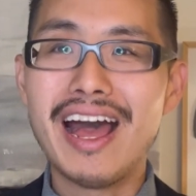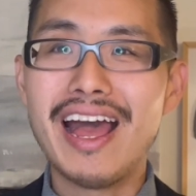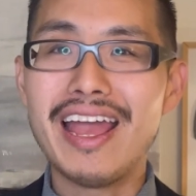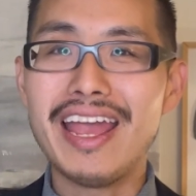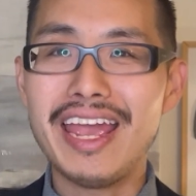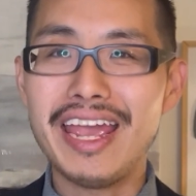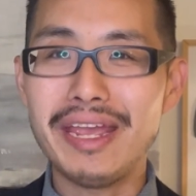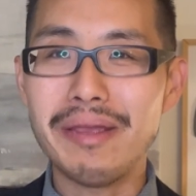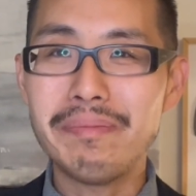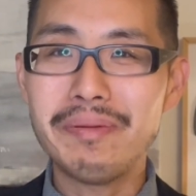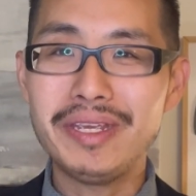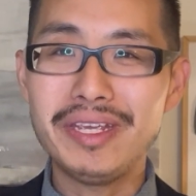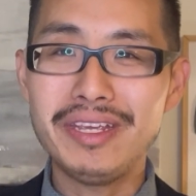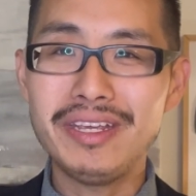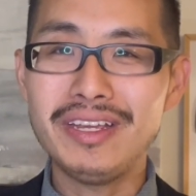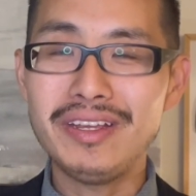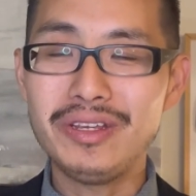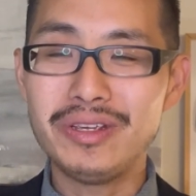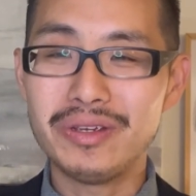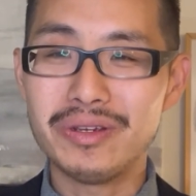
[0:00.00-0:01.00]

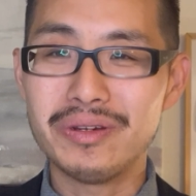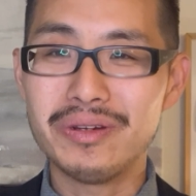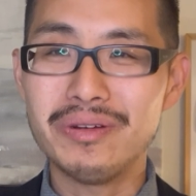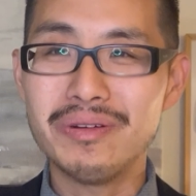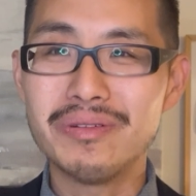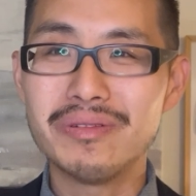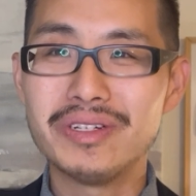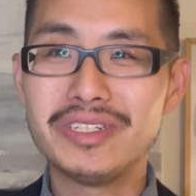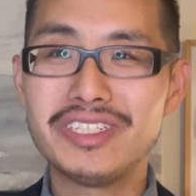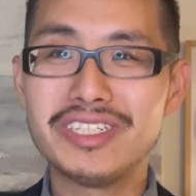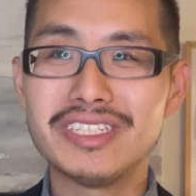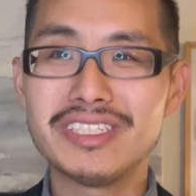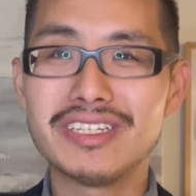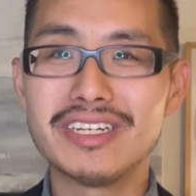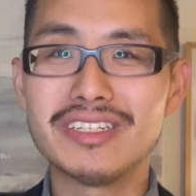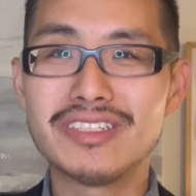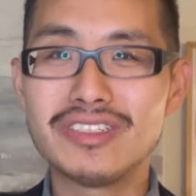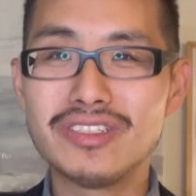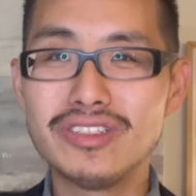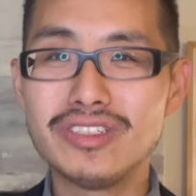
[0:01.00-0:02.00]
APU, which is
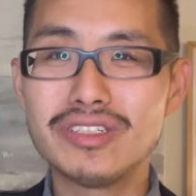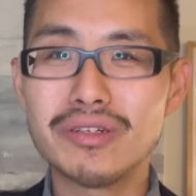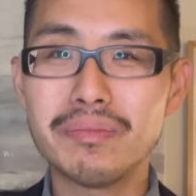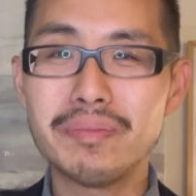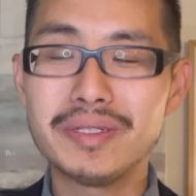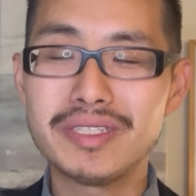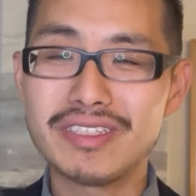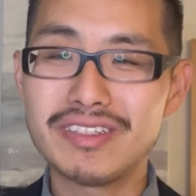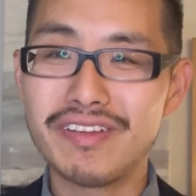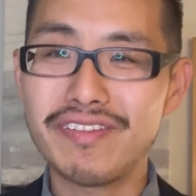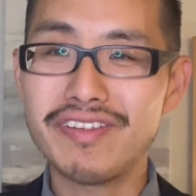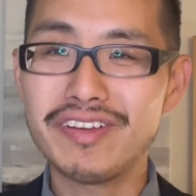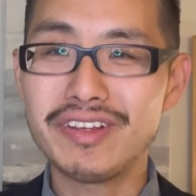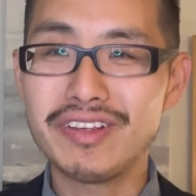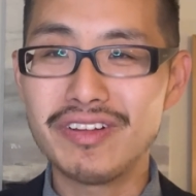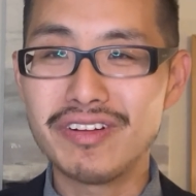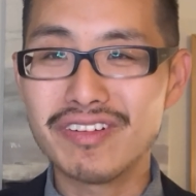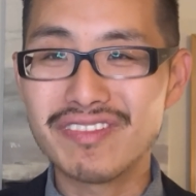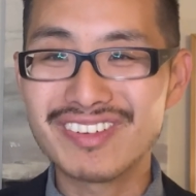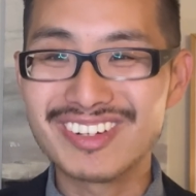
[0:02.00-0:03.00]
Azusa Pacific
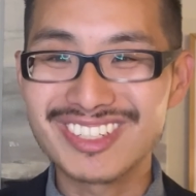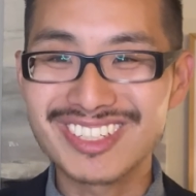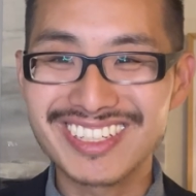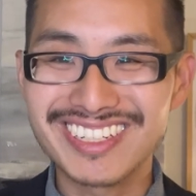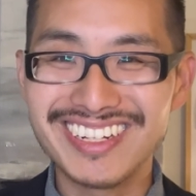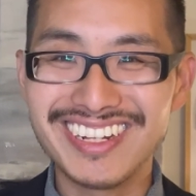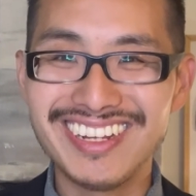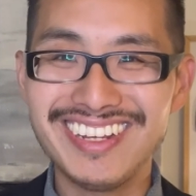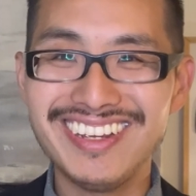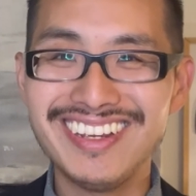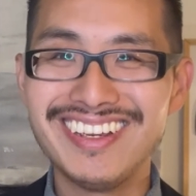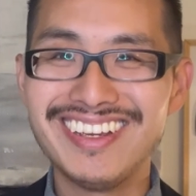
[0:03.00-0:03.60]
University,